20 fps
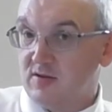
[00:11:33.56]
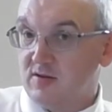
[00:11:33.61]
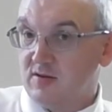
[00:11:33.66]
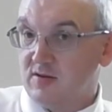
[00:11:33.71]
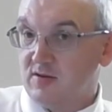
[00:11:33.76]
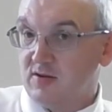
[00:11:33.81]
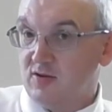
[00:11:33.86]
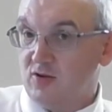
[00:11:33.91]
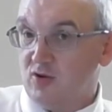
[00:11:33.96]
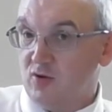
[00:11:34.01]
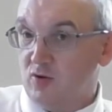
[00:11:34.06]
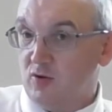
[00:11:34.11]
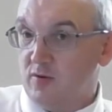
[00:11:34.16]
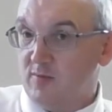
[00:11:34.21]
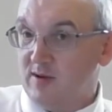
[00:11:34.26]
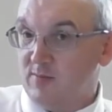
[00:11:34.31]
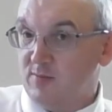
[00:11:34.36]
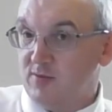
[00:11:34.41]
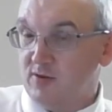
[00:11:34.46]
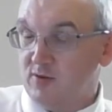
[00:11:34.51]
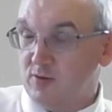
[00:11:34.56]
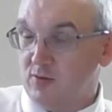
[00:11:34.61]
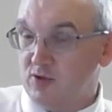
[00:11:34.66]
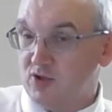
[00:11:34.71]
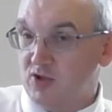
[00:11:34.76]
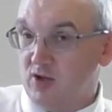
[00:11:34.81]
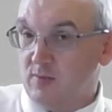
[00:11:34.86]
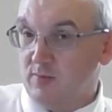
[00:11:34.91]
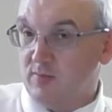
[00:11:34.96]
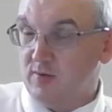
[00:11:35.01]
And you'll remember those
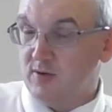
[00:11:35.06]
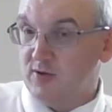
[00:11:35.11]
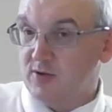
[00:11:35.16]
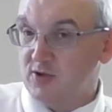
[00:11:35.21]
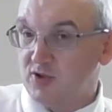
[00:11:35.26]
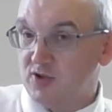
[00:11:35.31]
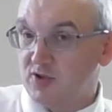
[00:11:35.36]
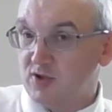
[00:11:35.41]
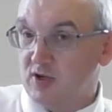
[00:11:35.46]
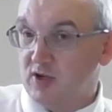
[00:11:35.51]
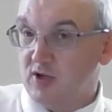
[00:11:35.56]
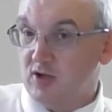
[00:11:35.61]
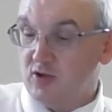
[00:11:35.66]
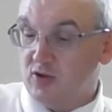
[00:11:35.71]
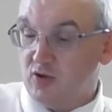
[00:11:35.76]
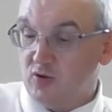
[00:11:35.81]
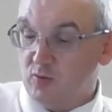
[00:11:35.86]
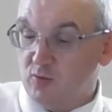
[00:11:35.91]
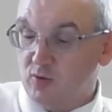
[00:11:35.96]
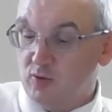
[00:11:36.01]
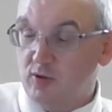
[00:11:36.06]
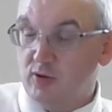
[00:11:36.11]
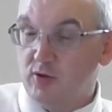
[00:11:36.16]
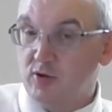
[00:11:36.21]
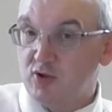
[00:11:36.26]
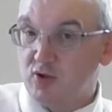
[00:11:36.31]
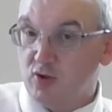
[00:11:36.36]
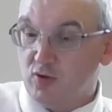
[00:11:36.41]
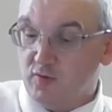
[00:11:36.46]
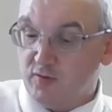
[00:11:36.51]
numbers. The
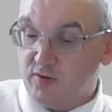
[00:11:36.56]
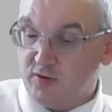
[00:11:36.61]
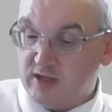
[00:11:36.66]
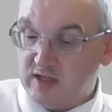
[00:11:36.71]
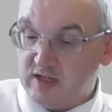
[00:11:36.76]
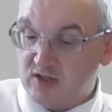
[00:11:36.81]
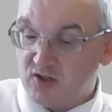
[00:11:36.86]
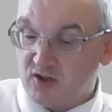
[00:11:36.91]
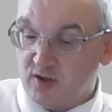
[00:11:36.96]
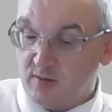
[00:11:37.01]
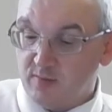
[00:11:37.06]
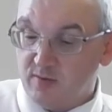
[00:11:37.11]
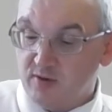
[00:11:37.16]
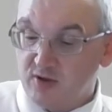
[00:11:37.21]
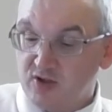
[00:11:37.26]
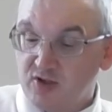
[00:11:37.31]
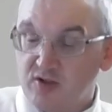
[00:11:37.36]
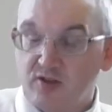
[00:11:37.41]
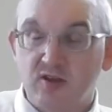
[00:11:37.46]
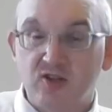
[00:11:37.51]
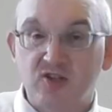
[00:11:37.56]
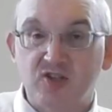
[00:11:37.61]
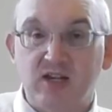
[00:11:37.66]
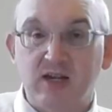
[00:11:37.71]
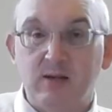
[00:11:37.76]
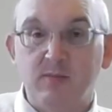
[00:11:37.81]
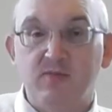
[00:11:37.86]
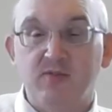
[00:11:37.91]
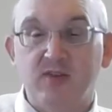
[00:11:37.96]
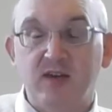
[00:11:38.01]
rulers over these numbers are the
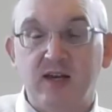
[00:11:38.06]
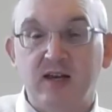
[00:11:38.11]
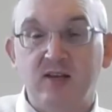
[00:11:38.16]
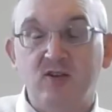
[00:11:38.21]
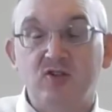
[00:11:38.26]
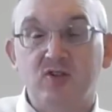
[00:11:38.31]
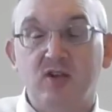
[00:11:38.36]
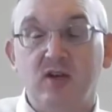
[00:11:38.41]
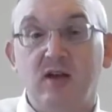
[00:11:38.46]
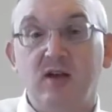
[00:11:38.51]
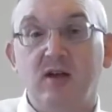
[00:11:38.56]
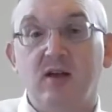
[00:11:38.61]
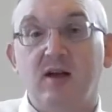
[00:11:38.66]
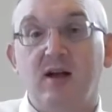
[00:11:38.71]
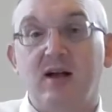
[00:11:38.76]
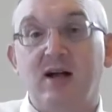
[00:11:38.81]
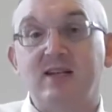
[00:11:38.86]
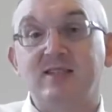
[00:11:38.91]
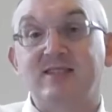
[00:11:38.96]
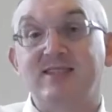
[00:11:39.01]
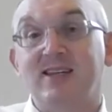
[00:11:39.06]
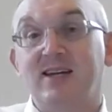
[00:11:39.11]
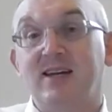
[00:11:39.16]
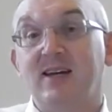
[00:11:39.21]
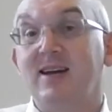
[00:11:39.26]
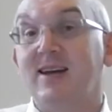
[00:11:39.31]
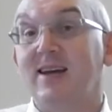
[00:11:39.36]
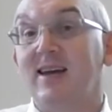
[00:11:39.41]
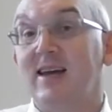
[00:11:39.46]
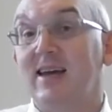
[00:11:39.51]
same things as the
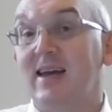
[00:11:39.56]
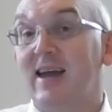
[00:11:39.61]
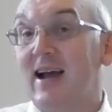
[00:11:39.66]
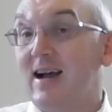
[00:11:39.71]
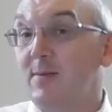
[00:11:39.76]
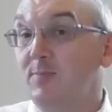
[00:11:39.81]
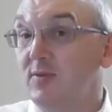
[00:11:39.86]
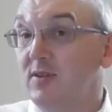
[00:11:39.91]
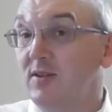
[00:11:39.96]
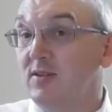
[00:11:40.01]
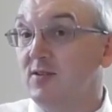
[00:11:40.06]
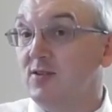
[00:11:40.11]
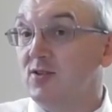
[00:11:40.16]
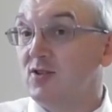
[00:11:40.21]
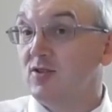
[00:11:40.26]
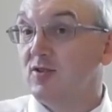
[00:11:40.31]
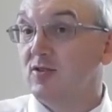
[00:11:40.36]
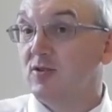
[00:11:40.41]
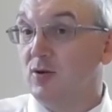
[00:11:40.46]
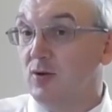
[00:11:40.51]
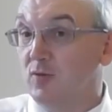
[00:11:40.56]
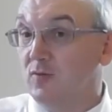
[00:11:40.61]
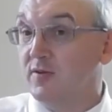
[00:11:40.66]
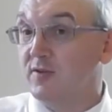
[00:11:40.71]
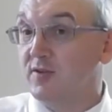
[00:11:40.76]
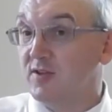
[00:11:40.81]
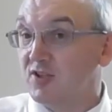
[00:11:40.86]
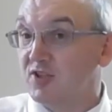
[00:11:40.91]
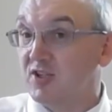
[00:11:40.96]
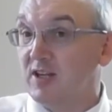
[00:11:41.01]
captains over
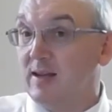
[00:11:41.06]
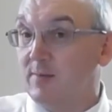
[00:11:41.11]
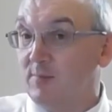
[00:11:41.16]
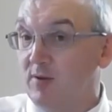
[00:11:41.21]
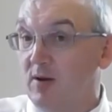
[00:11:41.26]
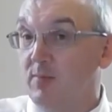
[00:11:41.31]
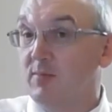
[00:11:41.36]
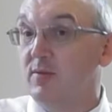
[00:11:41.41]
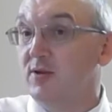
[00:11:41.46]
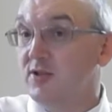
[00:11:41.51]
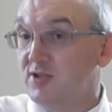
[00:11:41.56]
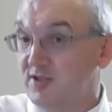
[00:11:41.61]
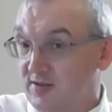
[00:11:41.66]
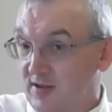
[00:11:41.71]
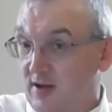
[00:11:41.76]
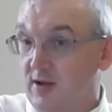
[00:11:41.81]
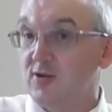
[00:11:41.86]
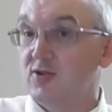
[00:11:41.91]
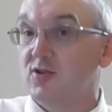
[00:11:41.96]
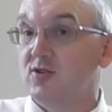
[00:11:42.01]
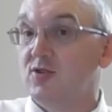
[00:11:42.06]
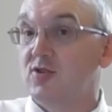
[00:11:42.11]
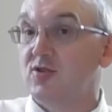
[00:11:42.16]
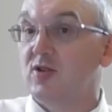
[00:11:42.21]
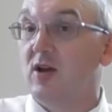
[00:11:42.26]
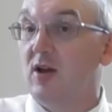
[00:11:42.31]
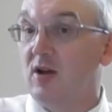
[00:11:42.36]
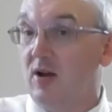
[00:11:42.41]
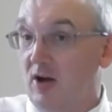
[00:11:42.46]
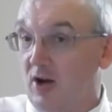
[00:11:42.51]
the same numbers thousands,
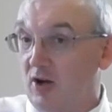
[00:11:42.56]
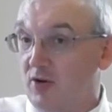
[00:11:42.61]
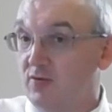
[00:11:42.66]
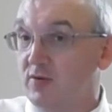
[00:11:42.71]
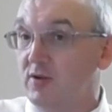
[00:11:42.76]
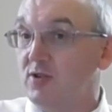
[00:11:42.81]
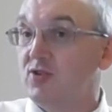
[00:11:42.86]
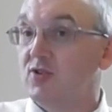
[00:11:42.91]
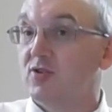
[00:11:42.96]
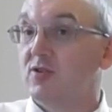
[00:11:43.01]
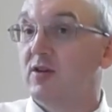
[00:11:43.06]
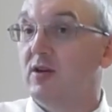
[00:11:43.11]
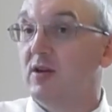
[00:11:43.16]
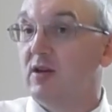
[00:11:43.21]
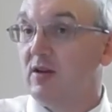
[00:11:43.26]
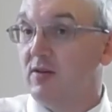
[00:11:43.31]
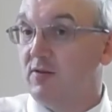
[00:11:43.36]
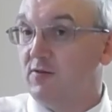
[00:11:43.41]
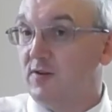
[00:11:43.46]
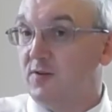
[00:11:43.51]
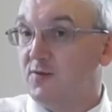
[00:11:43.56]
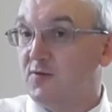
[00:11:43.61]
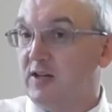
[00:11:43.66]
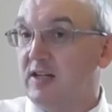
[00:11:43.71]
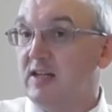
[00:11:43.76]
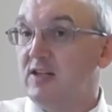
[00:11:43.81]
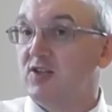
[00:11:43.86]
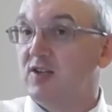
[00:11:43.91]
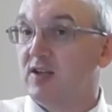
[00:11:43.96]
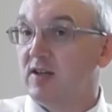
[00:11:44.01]
hundreds,
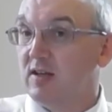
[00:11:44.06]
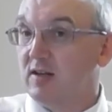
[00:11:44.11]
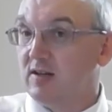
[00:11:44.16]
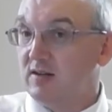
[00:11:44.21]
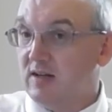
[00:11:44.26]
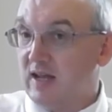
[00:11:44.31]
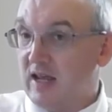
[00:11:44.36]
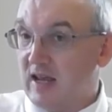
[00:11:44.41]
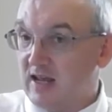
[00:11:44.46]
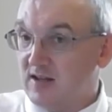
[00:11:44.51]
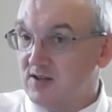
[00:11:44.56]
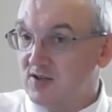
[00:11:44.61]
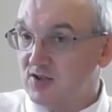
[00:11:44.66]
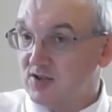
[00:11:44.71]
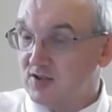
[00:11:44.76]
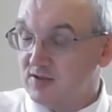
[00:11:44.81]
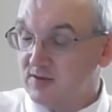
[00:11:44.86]
fifties, tens.